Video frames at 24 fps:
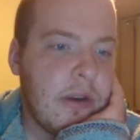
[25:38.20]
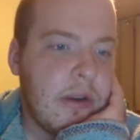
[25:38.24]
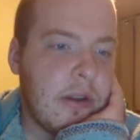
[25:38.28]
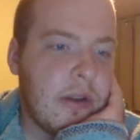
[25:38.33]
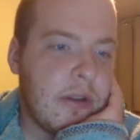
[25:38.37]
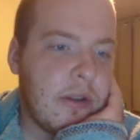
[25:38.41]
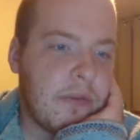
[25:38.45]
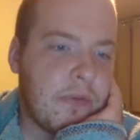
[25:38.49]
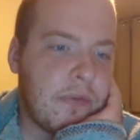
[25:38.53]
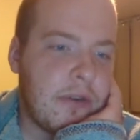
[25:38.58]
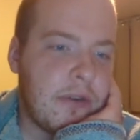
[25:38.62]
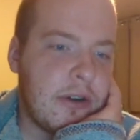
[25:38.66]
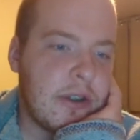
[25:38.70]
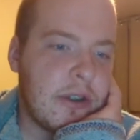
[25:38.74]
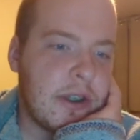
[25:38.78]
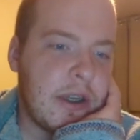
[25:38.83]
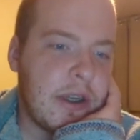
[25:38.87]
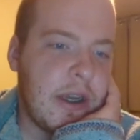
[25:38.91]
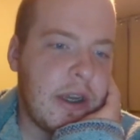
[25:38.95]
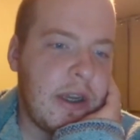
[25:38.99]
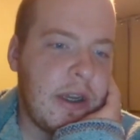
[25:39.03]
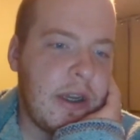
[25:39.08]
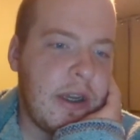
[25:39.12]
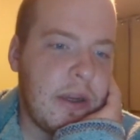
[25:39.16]
On the first
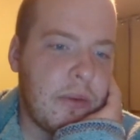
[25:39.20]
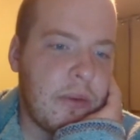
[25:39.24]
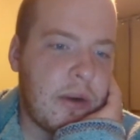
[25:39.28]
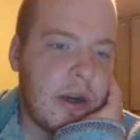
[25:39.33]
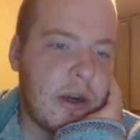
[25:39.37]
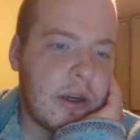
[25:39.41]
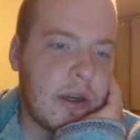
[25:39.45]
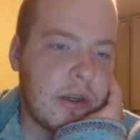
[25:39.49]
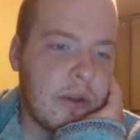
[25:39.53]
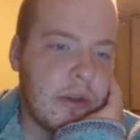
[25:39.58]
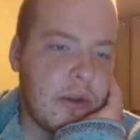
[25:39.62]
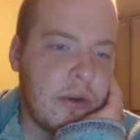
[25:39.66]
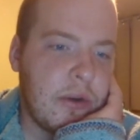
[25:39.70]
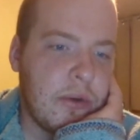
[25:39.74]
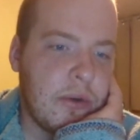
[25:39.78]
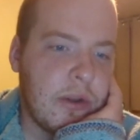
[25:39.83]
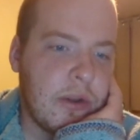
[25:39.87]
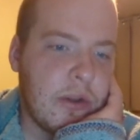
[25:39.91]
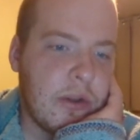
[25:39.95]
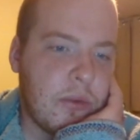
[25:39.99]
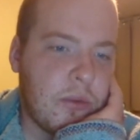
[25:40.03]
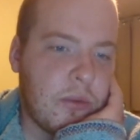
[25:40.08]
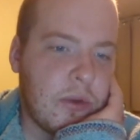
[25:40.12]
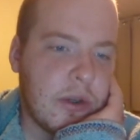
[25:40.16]
day, he walked alone
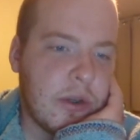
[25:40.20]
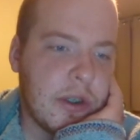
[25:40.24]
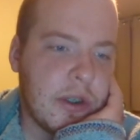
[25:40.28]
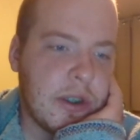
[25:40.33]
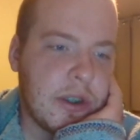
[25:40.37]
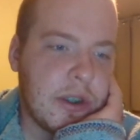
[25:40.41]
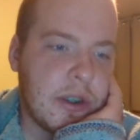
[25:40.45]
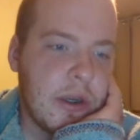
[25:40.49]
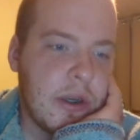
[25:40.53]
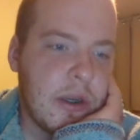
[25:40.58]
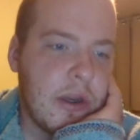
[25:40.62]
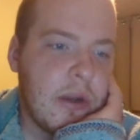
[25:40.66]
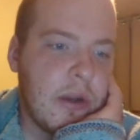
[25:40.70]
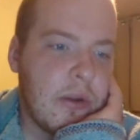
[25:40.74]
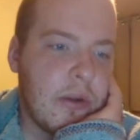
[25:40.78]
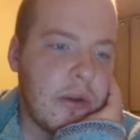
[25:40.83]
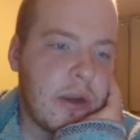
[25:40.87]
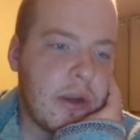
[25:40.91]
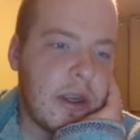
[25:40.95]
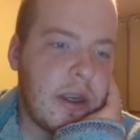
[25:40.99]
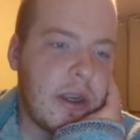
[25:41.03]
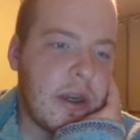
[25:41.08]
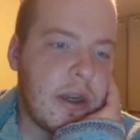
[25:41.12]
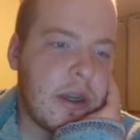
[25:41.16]
in the woods,
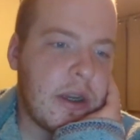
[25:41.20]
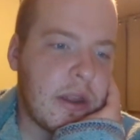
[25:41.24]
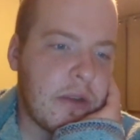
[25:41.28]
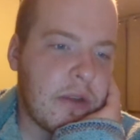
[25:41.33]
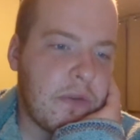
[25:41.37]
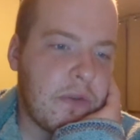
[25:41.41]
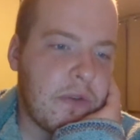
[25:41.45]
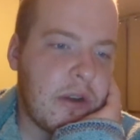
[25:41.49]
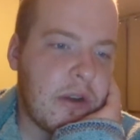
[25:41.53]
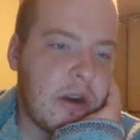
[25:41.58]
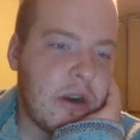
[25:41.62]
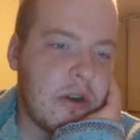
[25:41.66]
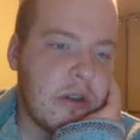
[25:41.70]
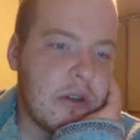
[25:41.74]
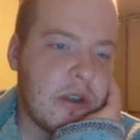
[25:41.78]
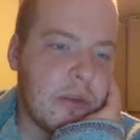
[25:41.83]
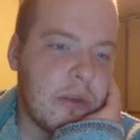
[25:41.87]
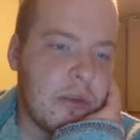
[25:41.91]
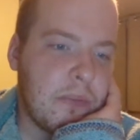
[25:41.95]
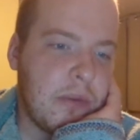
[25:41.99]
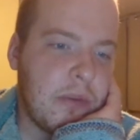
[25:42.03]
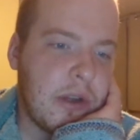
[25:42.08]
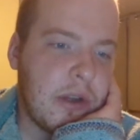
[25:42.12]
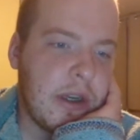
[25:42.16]
looking at the flowers
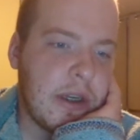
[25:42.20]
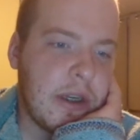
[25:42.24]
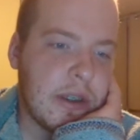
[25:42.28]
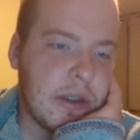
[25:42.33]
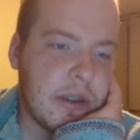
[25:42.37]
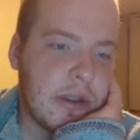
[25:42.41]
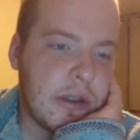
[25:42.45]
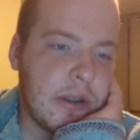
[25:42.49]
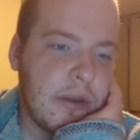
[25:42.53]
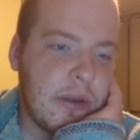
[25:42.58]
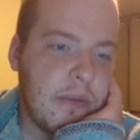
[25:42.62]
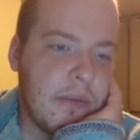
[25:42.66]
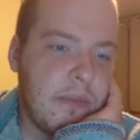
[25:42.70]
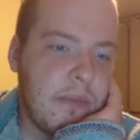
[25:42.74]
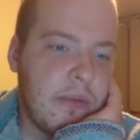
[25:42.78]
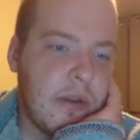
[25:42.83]
and plants,